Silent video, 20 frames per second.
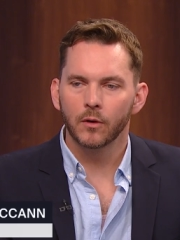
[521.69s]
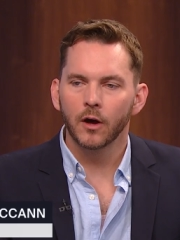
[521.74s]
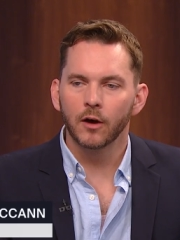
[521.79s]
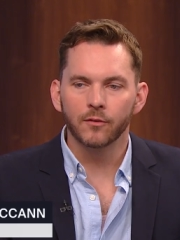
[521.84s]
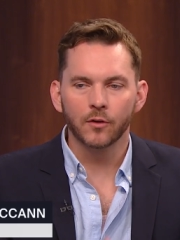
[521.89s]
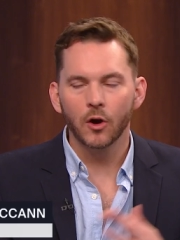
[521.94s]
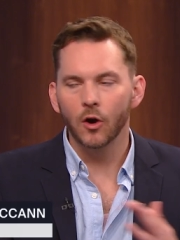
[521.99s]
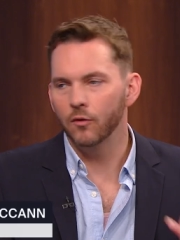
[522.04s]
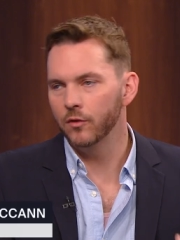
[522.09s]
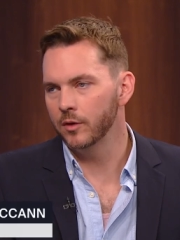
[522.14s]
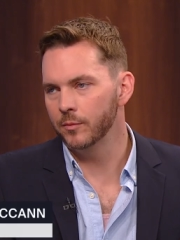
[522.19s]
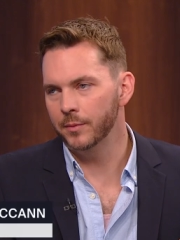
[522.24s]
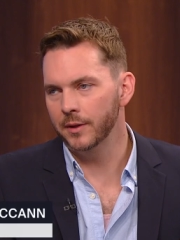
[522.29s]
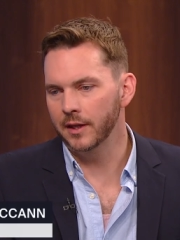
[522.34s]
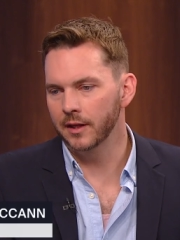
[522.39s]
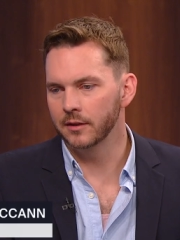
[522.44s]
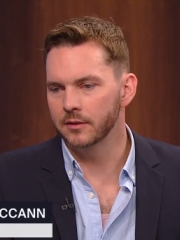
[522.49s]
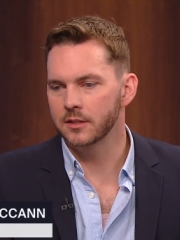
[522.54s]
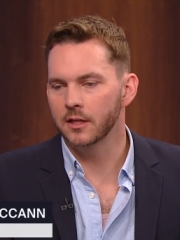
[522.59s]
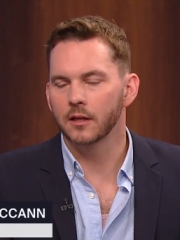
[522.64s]
of COVID
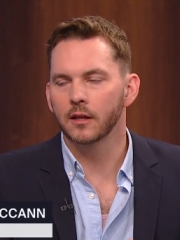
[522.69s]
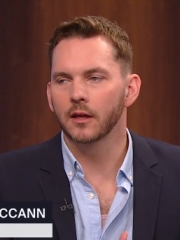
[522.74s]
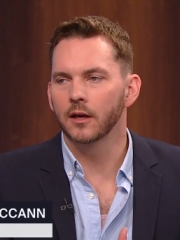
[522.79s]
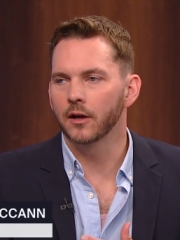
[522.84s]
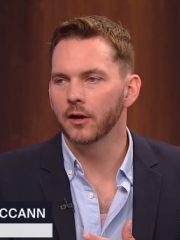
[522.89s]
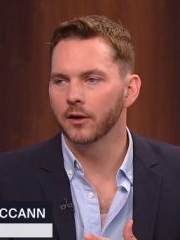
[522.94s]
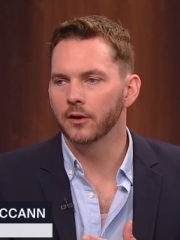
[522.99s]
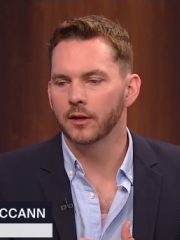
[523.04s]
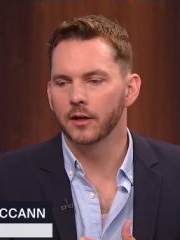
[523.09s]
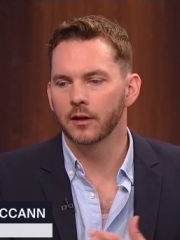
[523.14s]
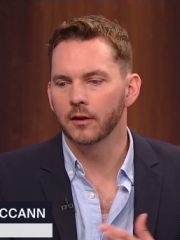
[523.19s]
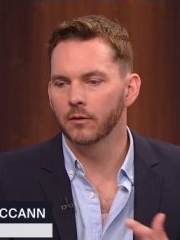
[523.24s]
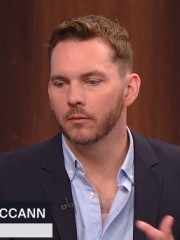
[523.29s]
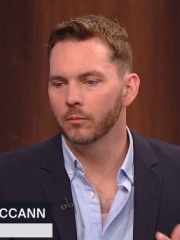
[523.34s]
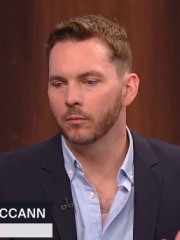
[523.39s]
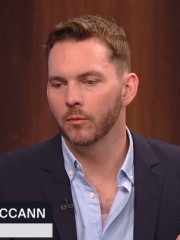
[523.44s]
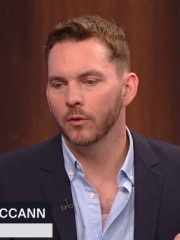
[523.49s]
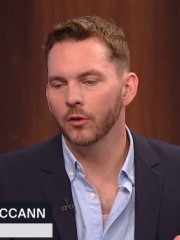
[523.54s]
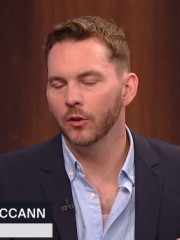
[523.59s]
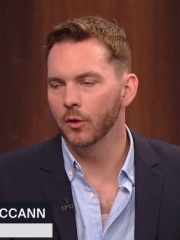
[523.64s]
being declared a
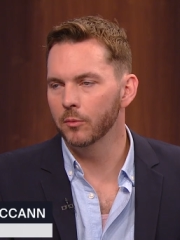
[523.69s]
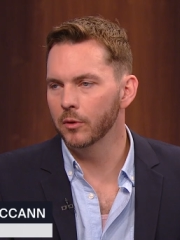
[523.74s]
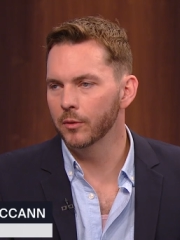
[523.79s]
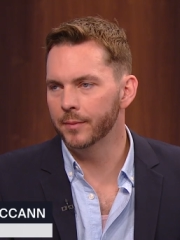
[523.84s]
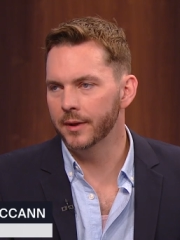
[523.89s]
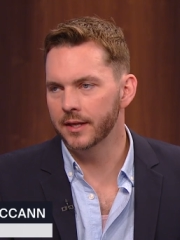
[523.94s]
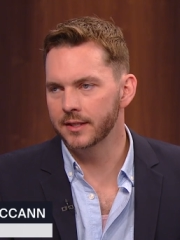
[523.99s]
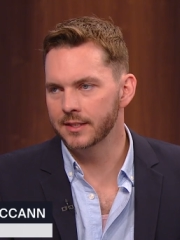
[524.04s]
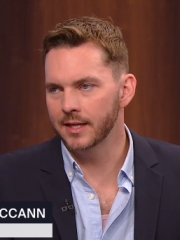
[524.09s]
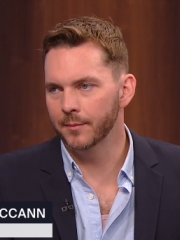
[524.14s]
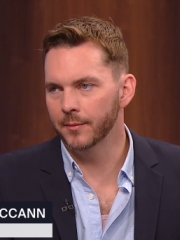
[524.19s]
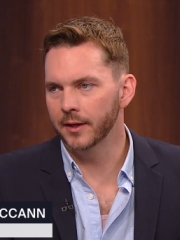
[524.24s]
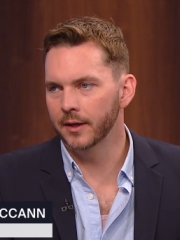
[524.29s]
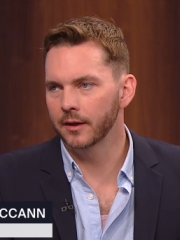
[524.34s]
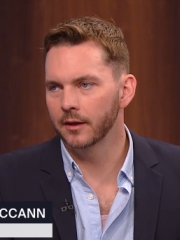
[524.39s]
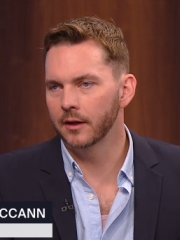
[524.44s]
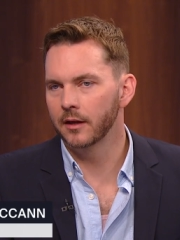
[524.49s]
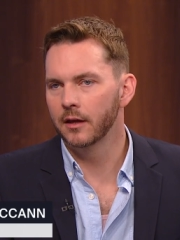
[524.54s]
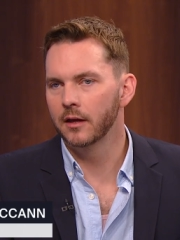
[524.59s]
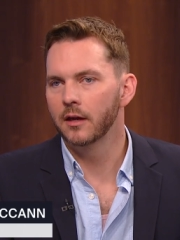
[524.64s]
global
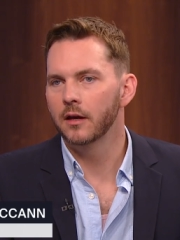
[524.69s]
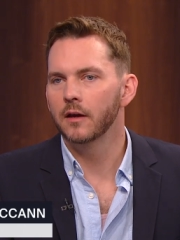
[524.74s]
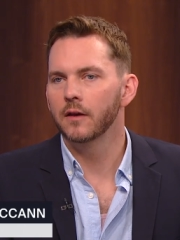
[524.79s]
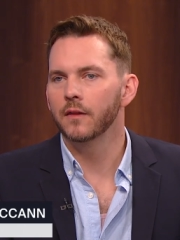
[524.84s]
pandemic,